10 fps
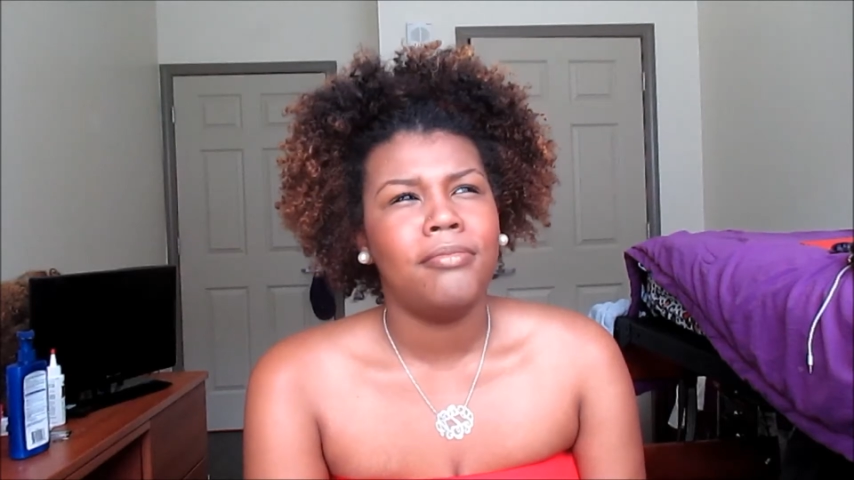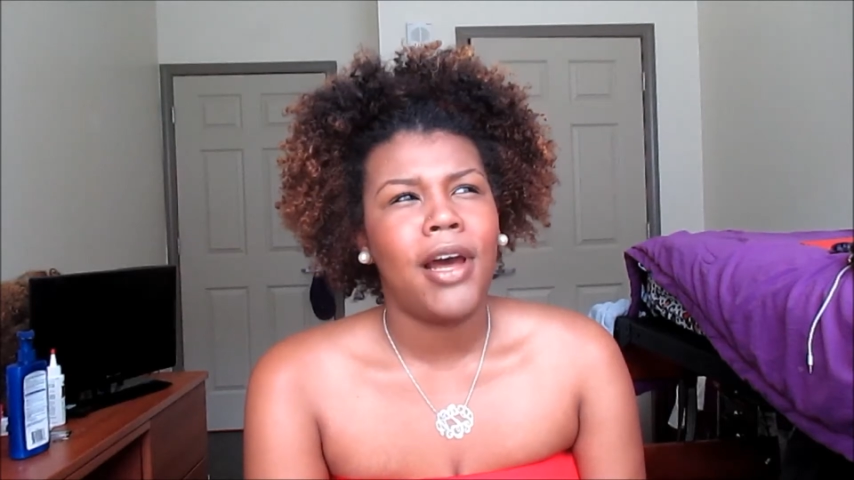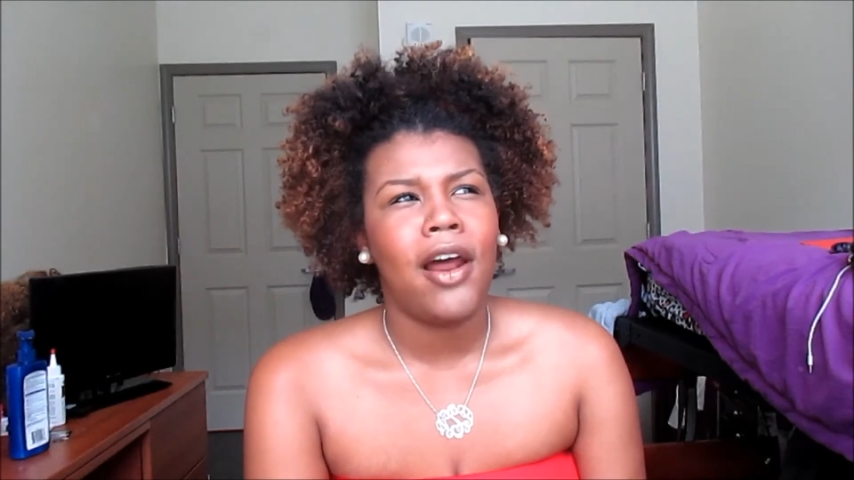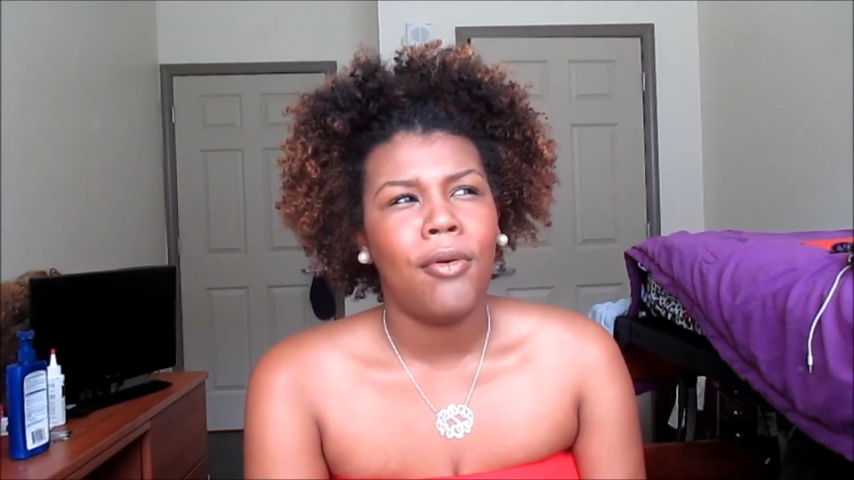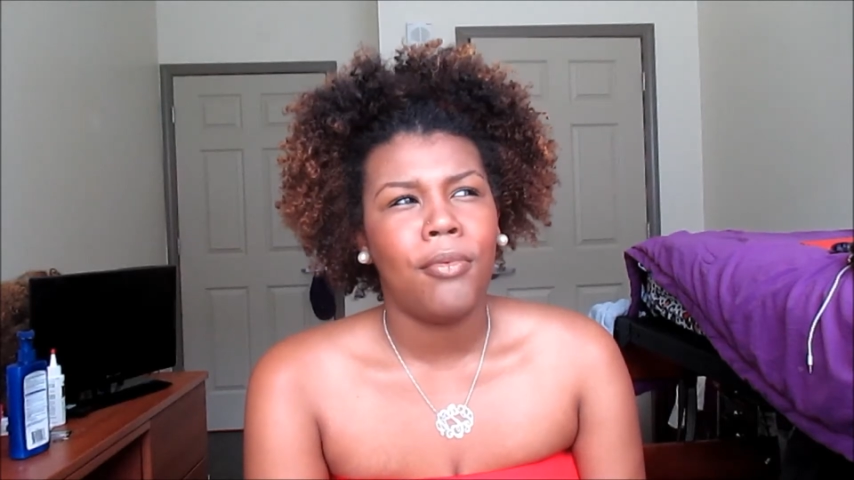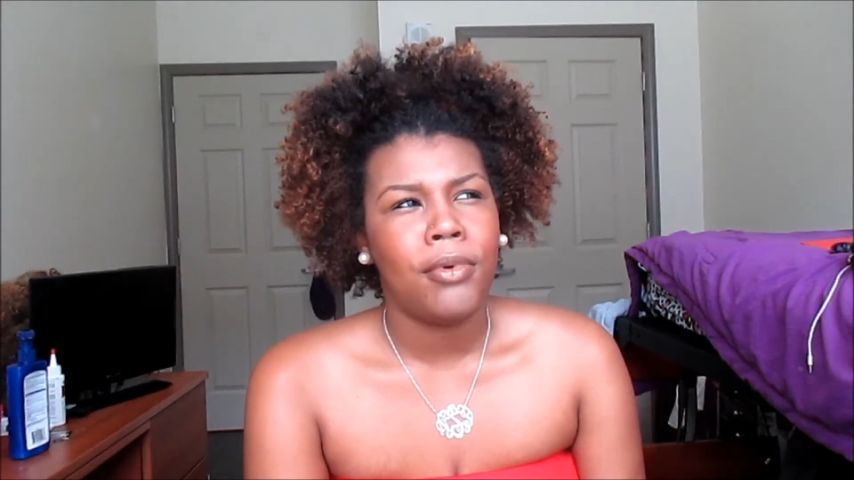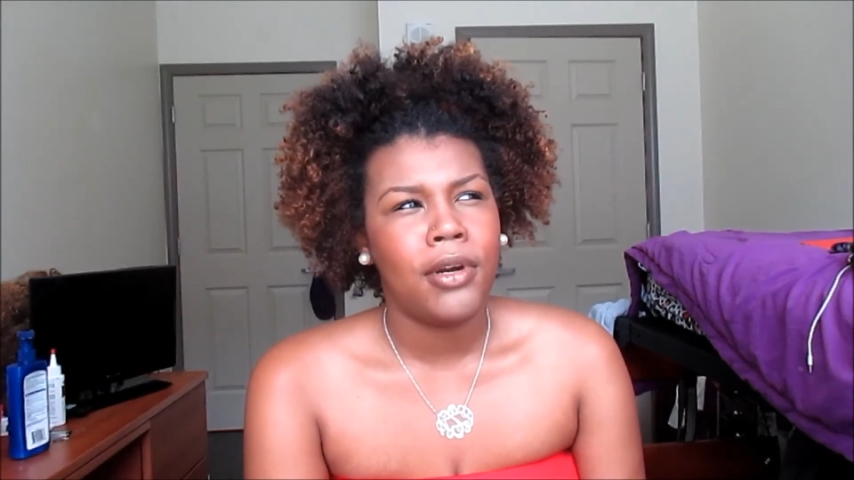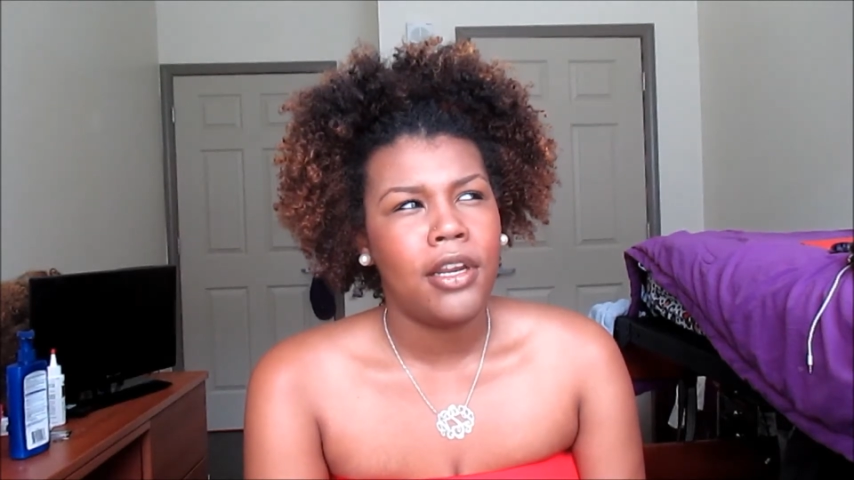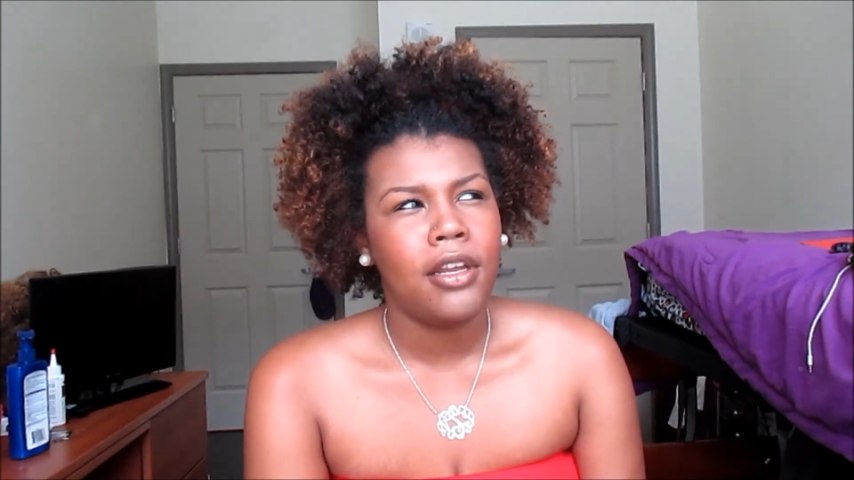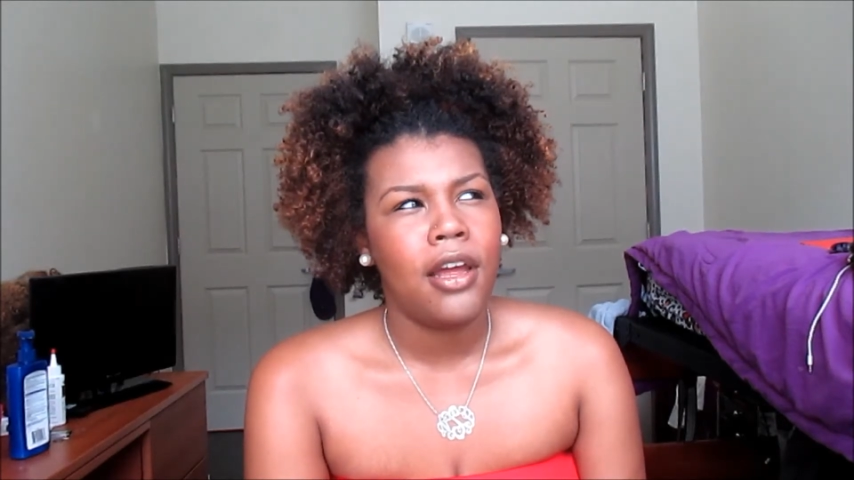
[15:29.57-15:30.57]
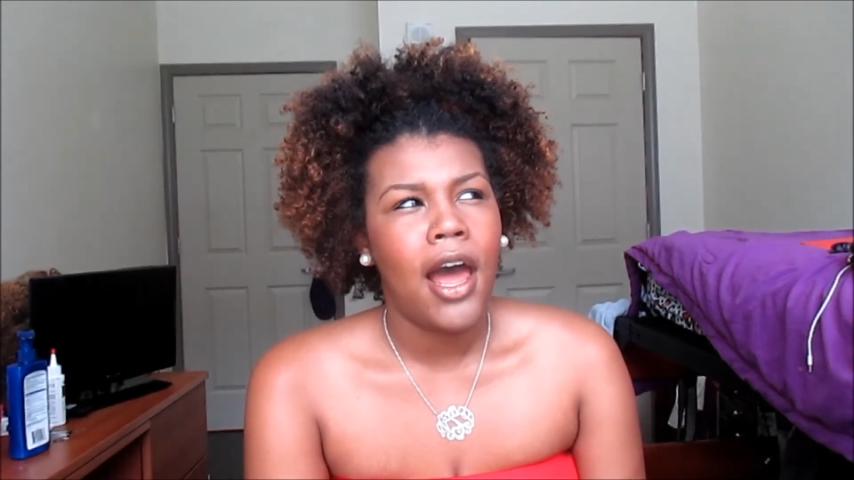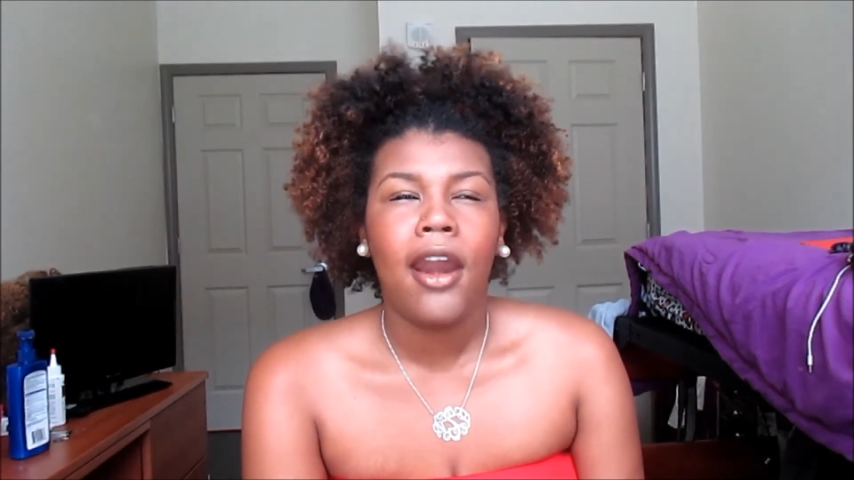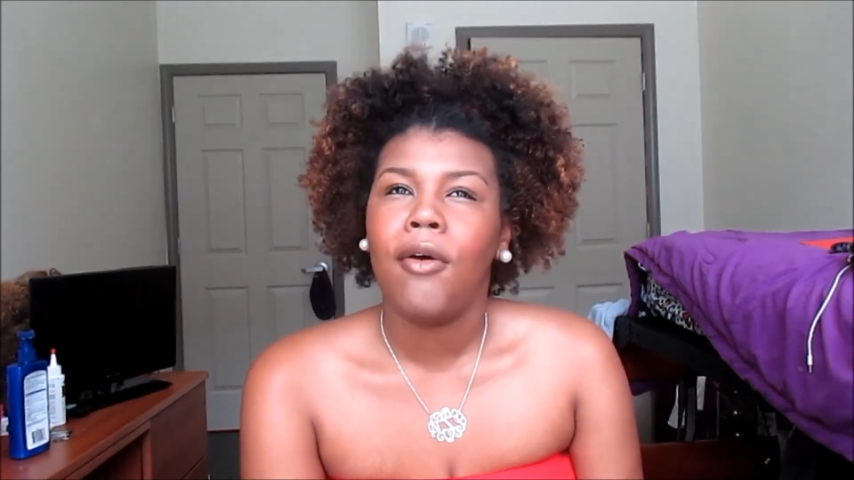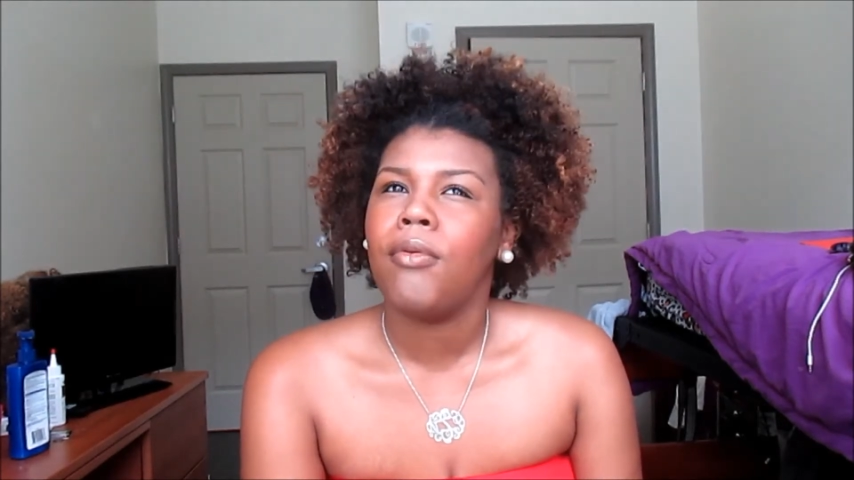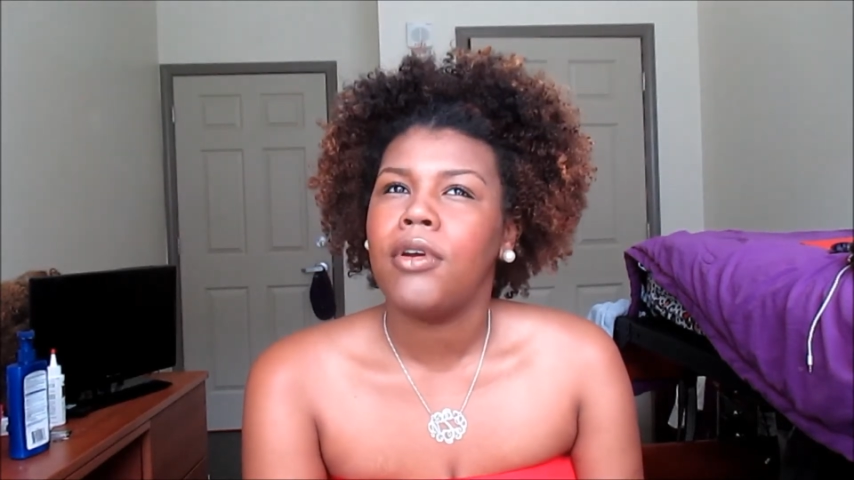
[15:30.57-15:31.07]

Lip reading: I don't